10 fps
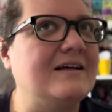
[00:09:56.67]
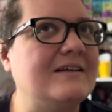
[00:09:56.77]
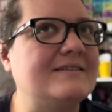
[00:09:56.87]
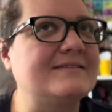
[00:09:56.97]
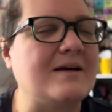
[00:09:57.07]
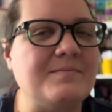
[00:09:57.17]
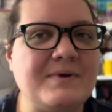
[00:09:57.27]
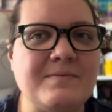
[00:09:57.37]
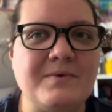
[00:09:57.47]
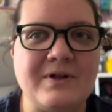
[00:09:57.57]
some
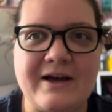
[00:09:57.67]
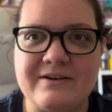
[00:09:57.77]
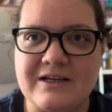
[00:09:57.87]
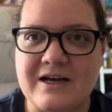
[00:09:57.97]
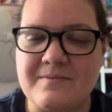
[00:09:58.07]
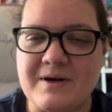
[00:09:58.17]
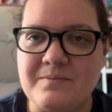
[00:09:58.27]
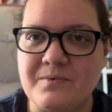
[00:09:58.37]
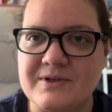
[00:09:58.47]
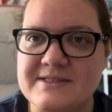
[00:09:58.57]
people had come
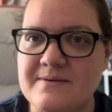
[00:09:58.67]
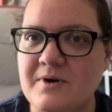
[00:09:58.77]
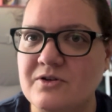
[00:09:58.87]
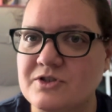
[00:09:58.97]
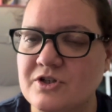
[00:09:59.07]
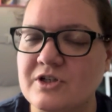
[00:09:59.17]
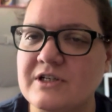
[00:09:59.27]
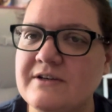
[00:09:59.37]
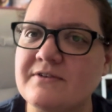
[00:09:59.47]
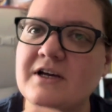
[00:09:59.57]
up with some
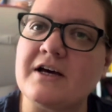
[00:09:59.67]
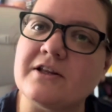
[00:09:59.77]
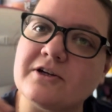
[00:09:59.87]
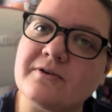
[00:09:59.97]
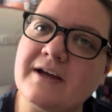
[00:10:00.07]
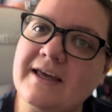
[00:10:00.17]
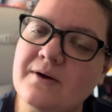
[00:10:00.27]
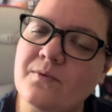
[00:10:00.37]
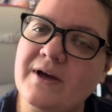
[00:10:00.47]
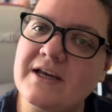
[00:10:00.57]
alternative color
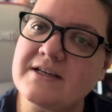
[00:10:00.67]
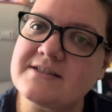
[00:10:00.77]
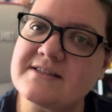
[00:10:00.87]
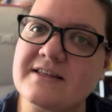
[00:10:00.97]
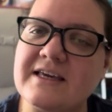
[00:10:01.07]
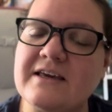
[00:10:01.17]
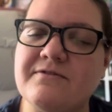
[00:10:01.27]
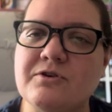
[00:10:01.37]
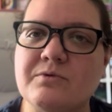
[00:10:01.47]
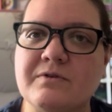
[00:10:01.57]
ways, like
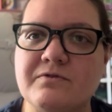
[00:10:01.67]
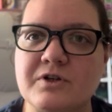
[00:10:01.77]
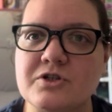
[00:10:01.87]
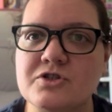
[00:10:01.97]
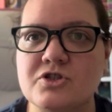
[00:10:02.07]
if you reverse